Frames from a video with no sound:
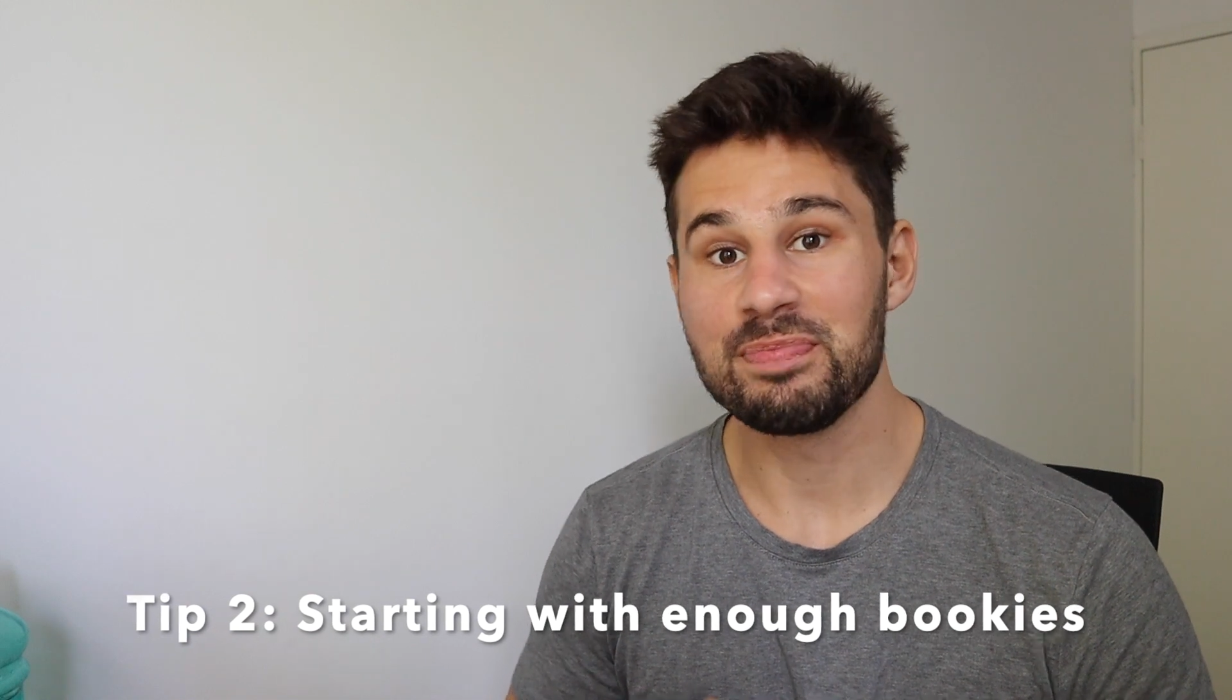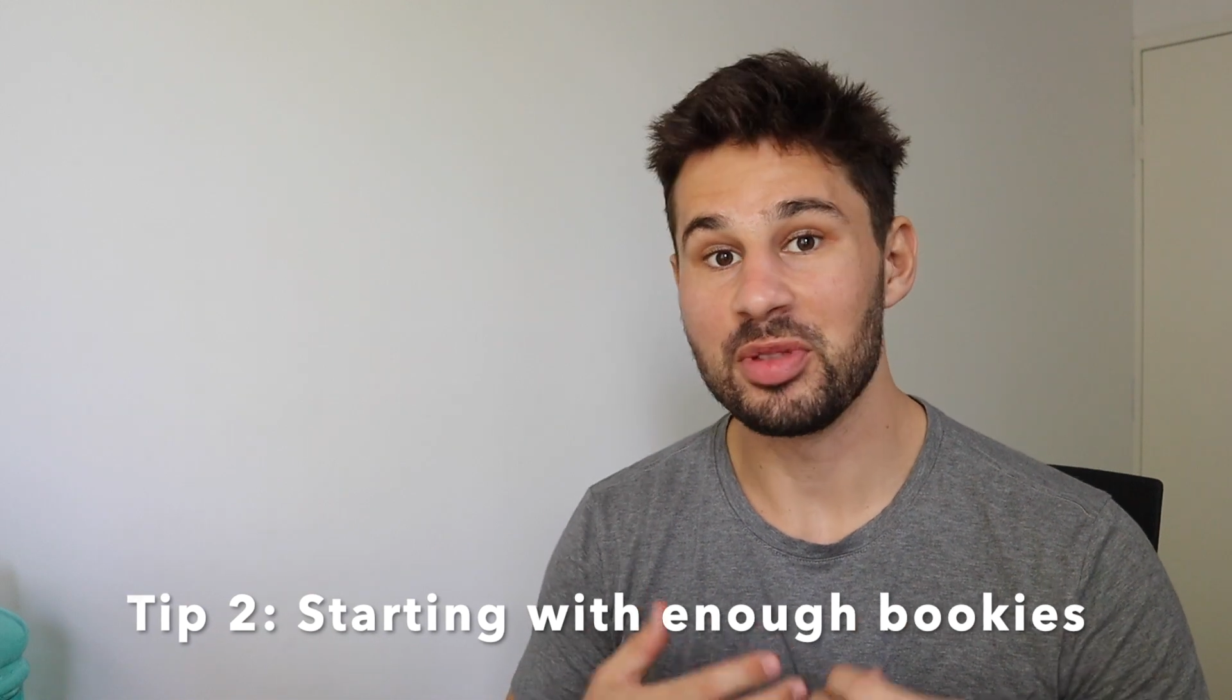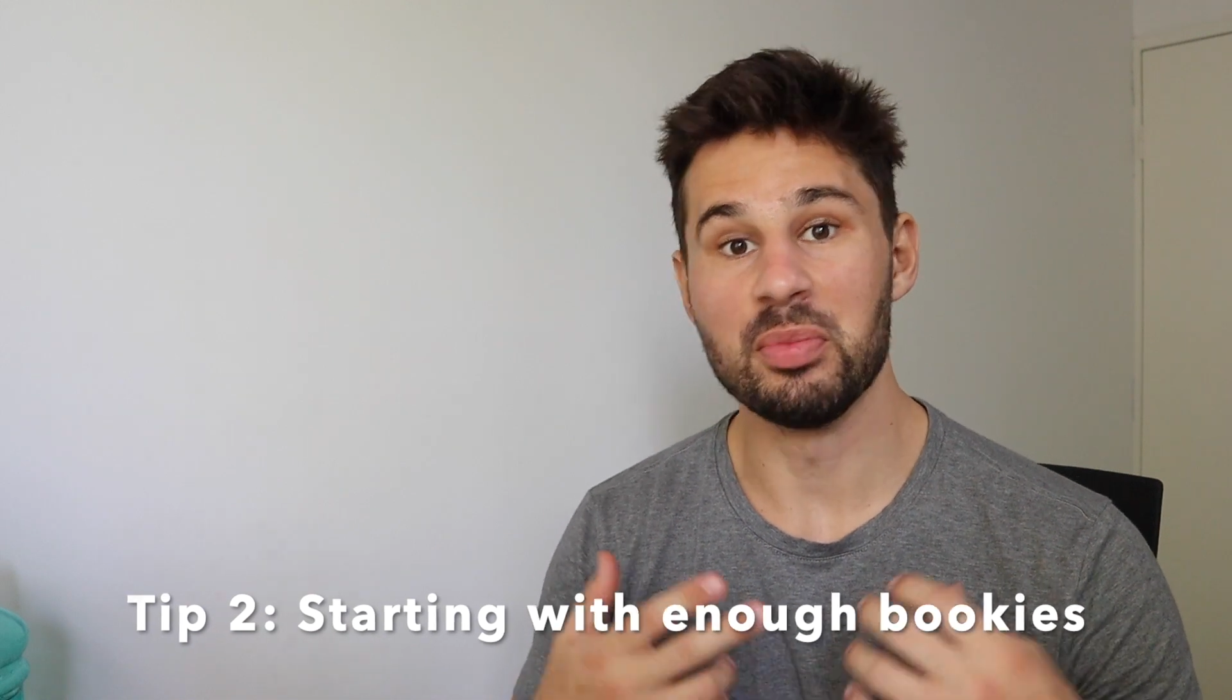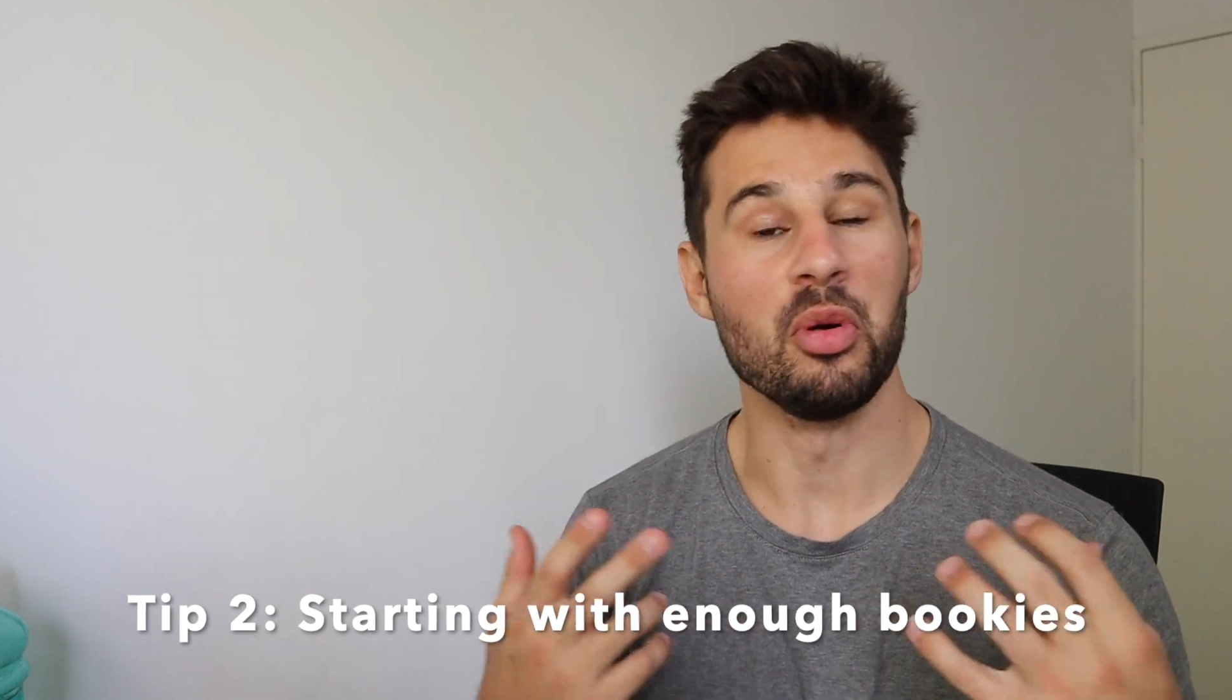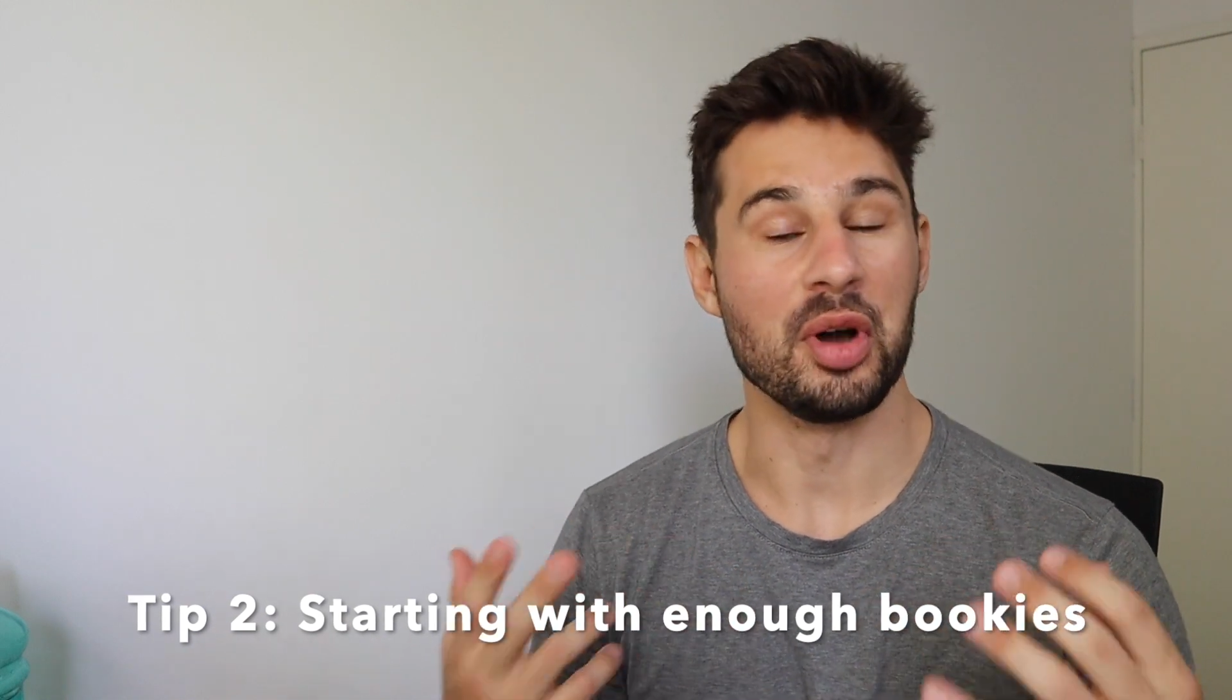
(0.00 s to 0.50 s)

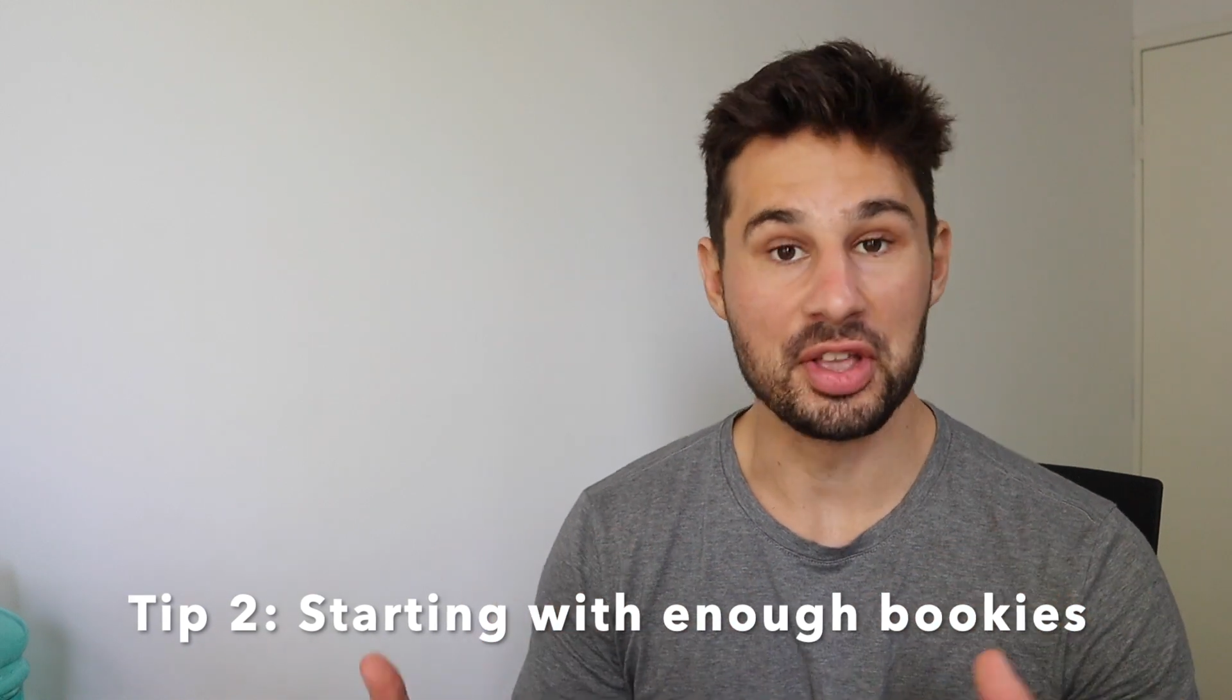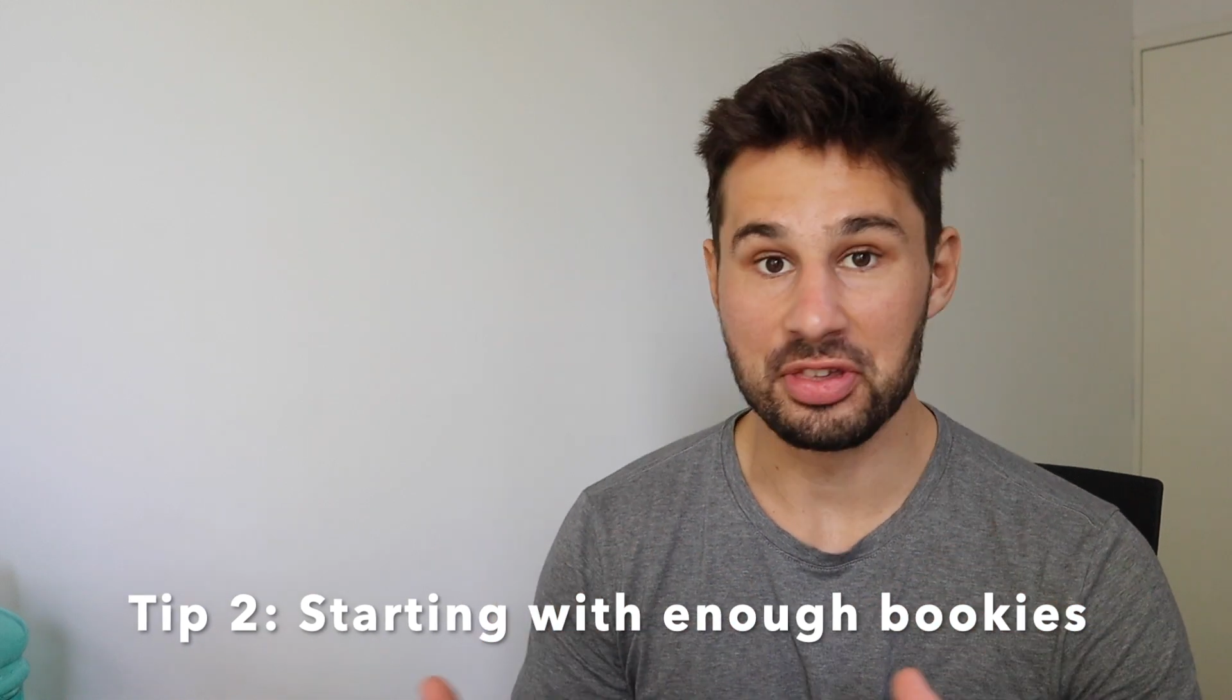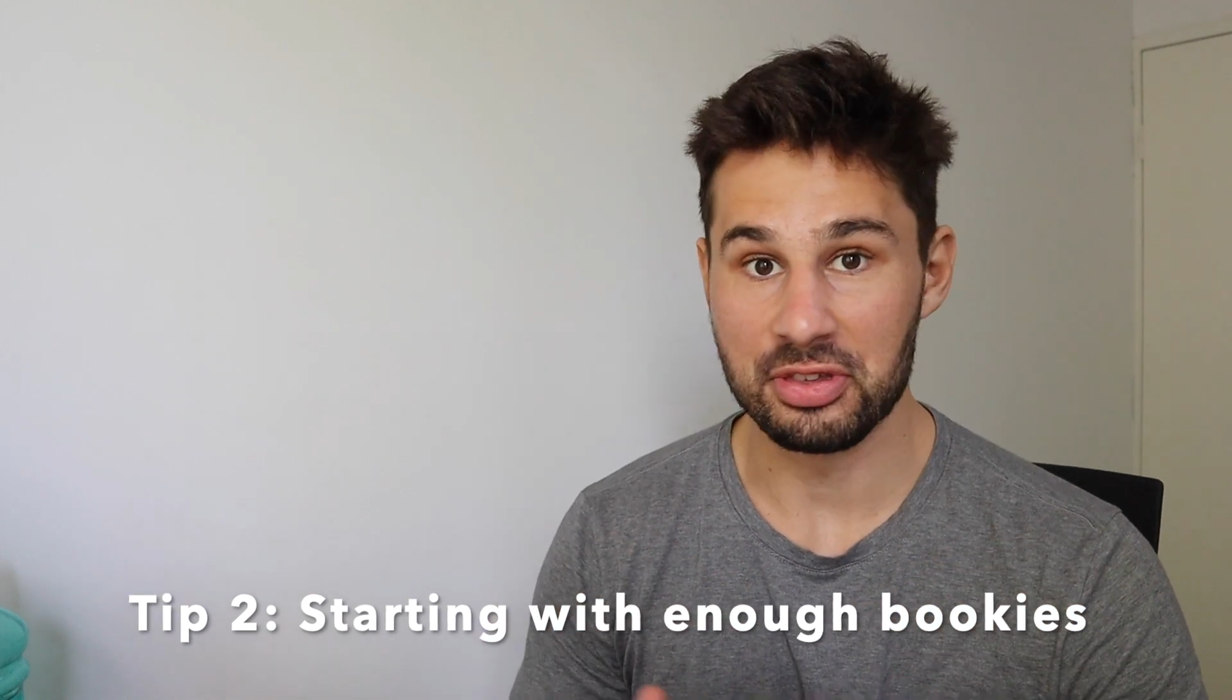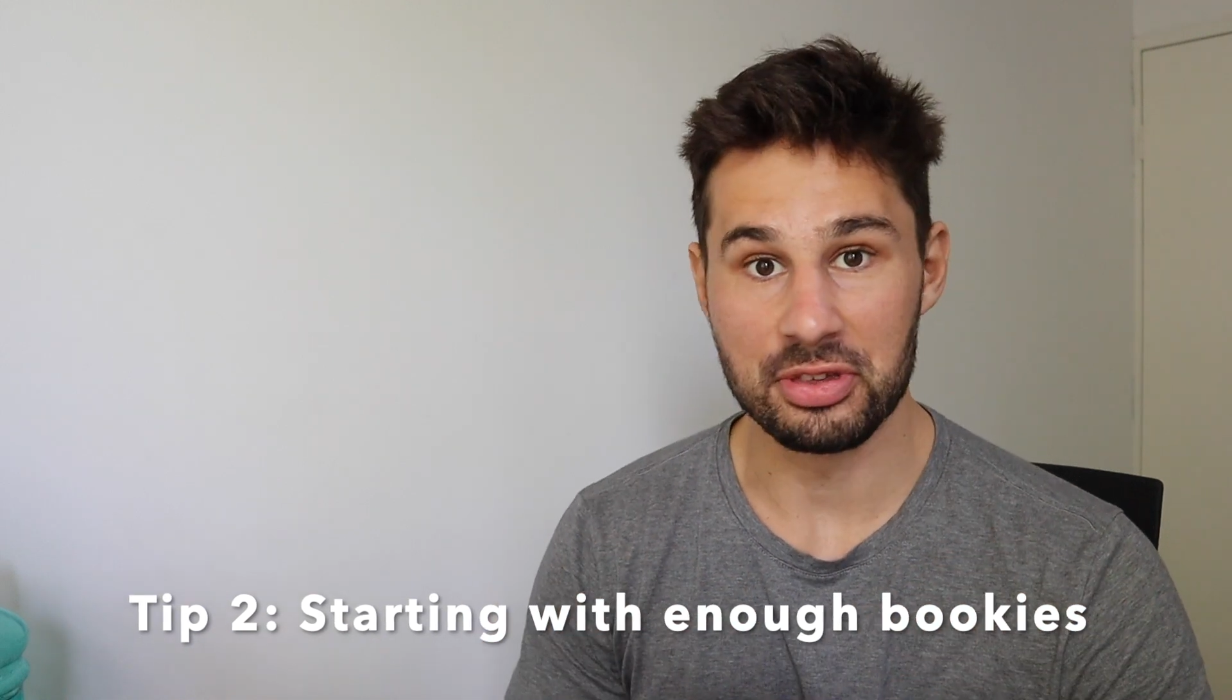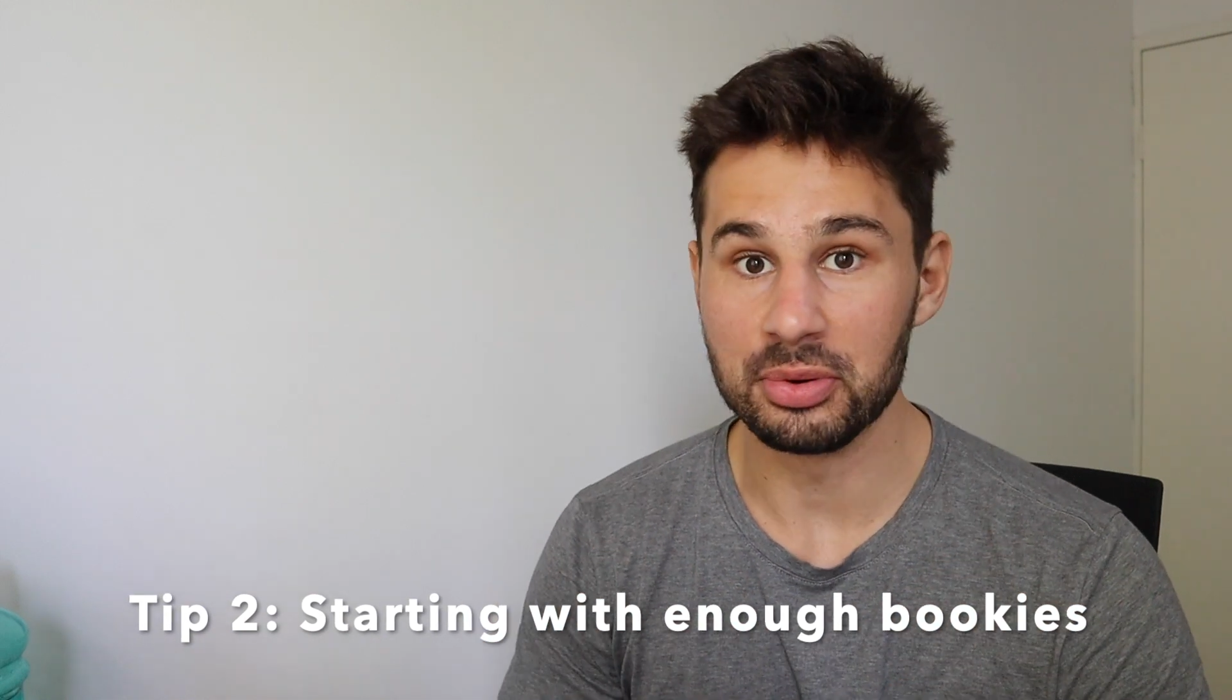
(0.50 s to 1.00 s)
the more edges